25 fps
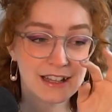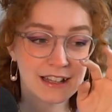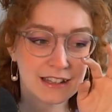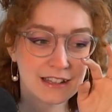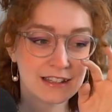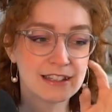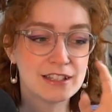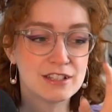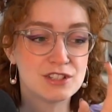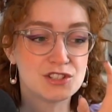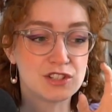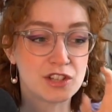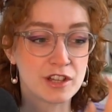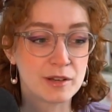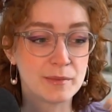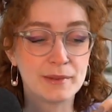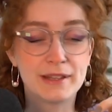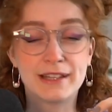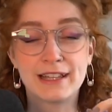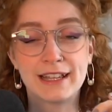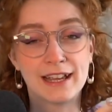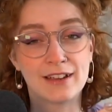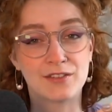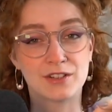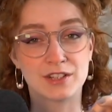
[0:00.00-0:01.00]

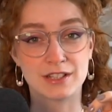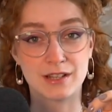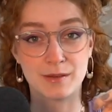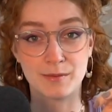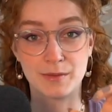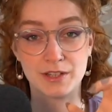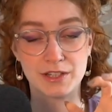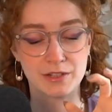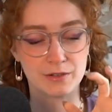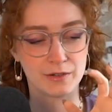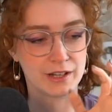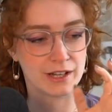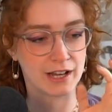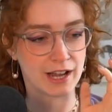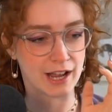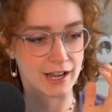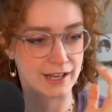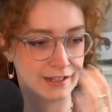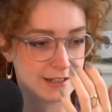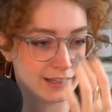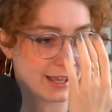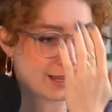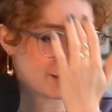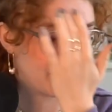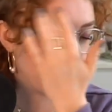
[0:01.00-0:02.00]
legitimately, every time I do it, I
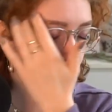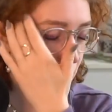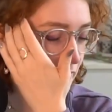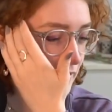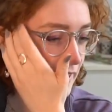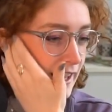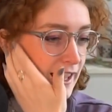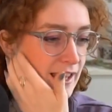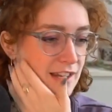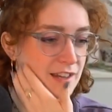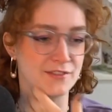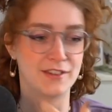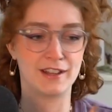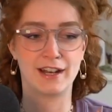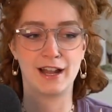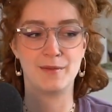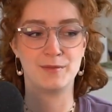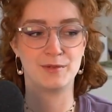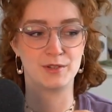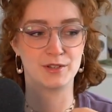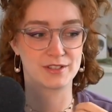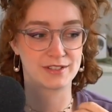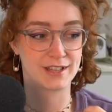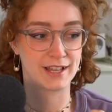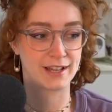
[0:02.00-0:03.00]
like by the end of it, I'm
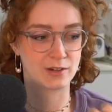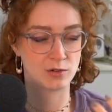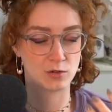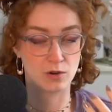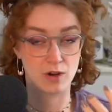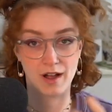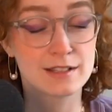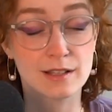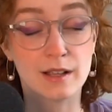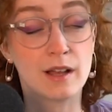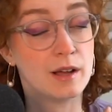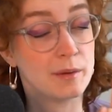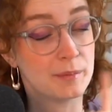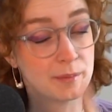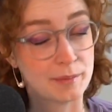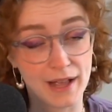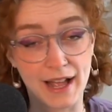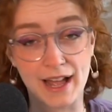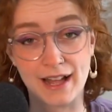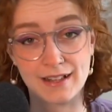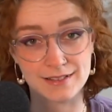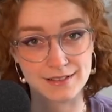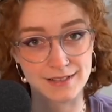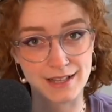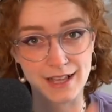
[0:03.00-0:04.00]
just like crying.
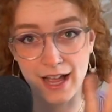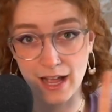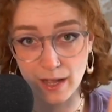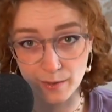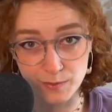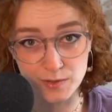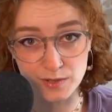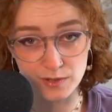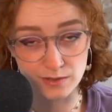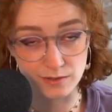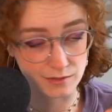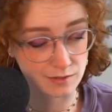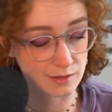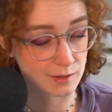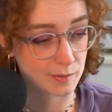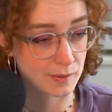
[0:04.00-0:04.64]
Pass. Absolutely